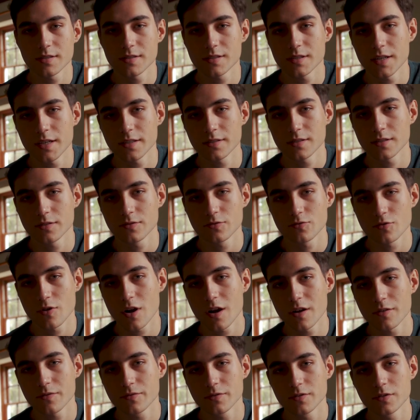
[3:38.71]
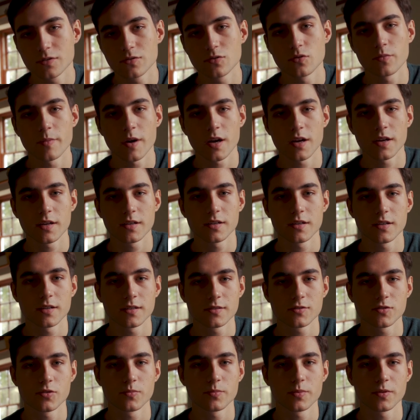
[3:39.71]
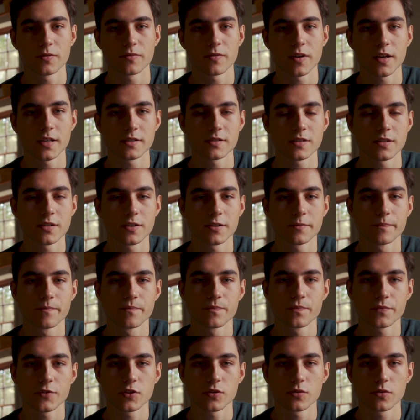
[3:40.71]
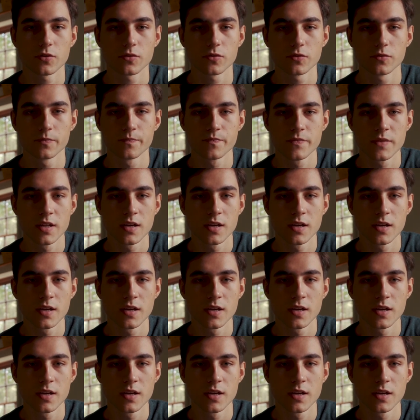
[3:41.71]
sent a draft to my supervisor to